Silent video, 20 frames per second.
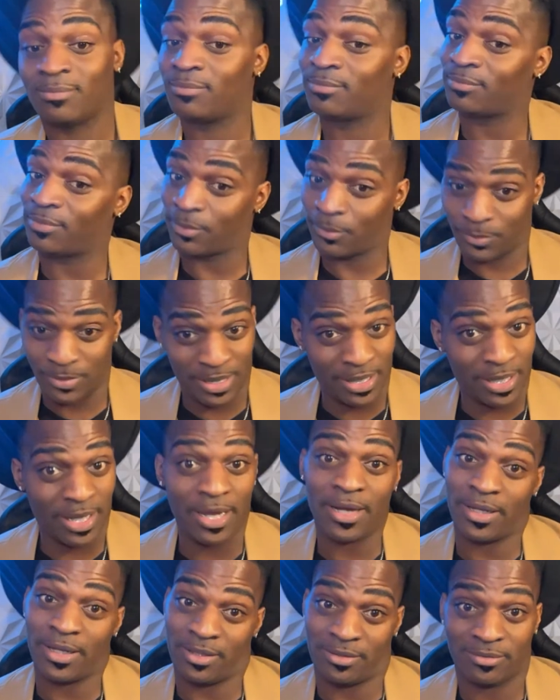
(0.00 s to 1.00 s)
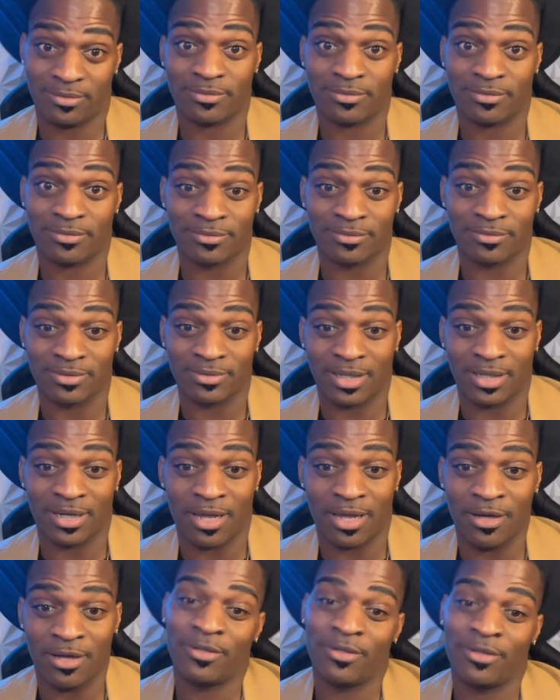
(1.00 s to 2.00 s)
but we get it, you
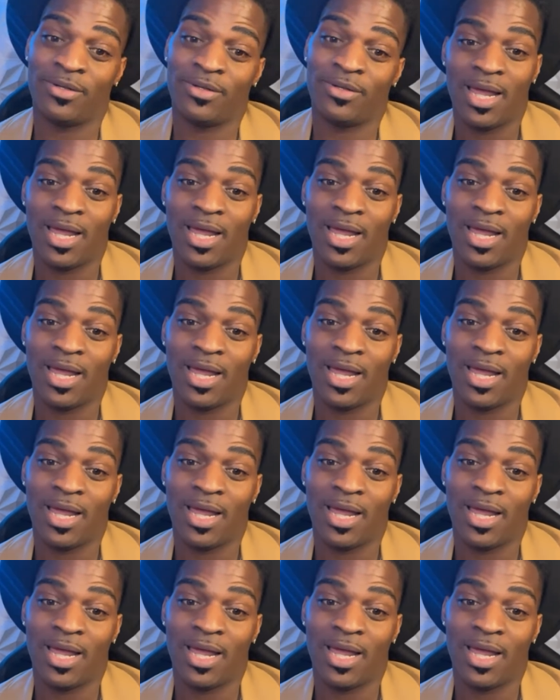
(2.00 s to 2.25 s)
know?